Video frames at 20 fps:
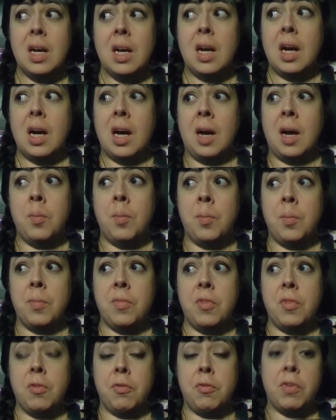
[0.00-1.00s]
um,
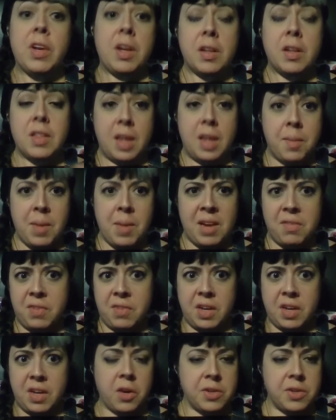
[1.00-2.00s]
they made
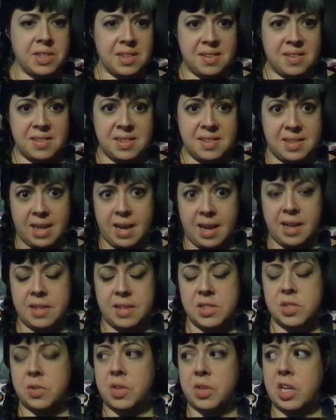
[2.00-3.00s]
videos
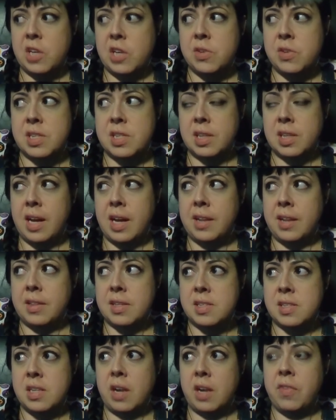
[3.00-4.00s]
instead so they used a lot of
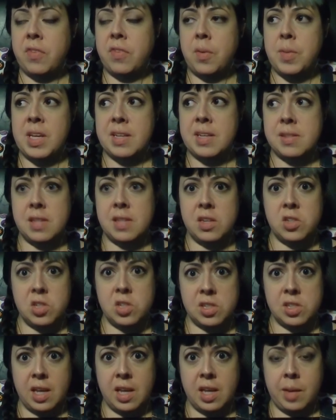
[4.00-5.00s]
the stuff from the
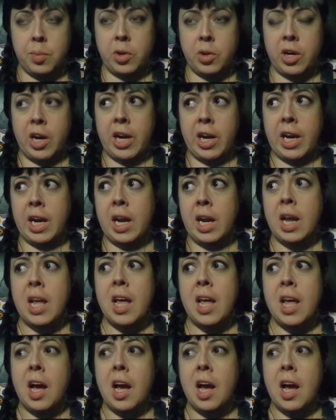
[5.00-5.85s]
essentials library